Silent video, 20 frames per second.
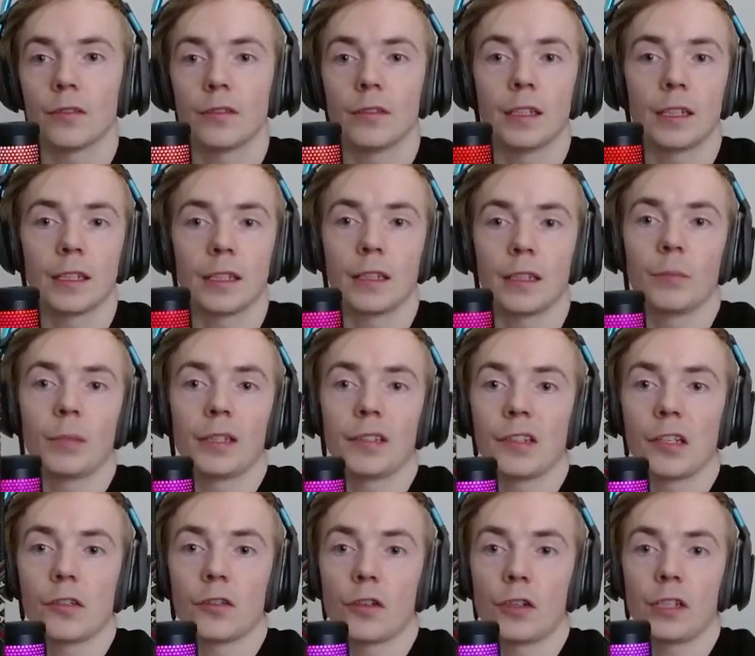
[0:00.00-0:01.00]
like the
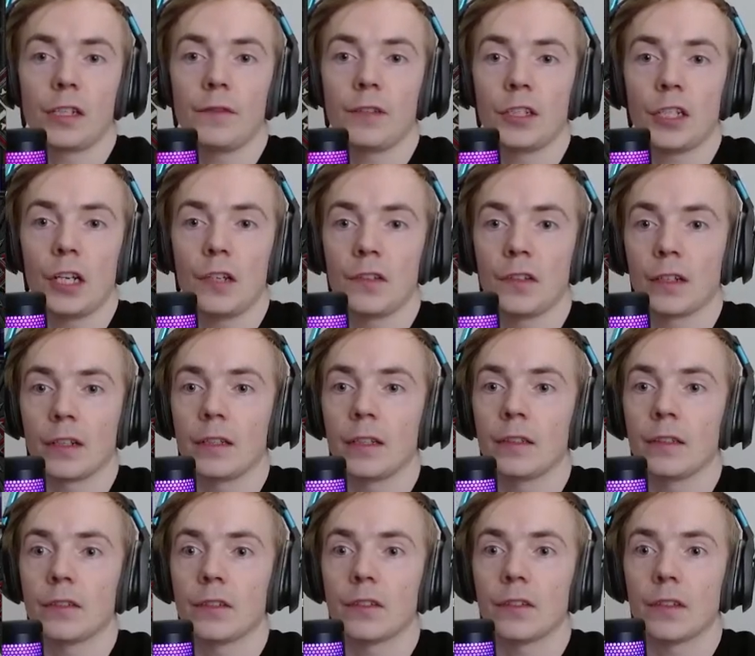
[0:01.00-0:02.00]
Bloodseekers aren't even chasing
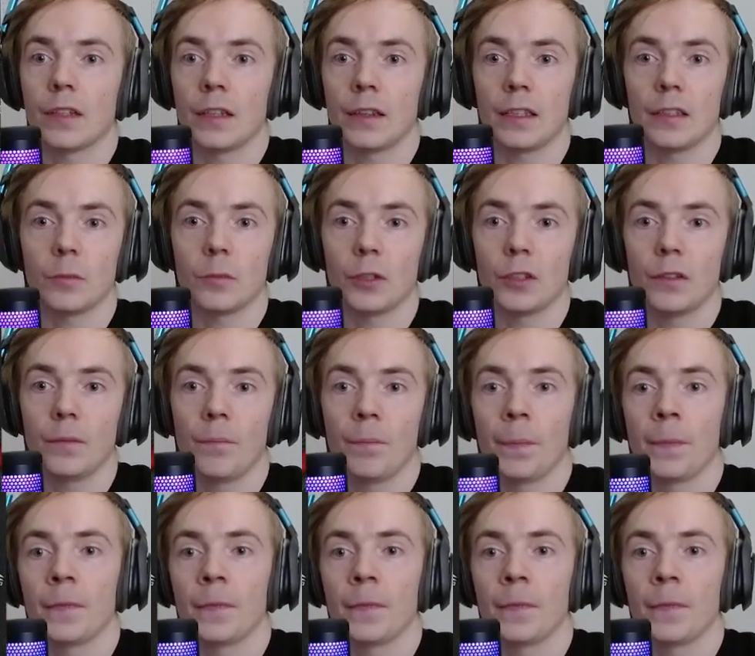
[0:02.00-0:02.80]
us at this point.